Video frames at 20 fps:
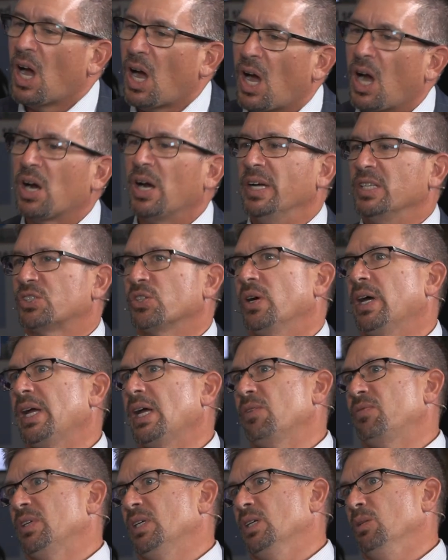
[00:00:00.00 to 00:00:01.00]
All right, so I
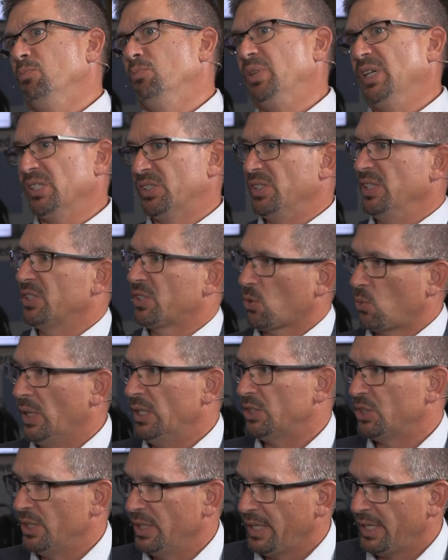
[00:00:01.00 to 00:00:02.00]
have a business
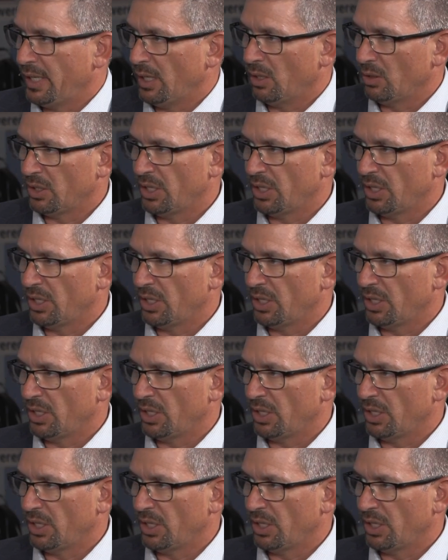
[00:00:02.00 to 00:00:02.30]
question here.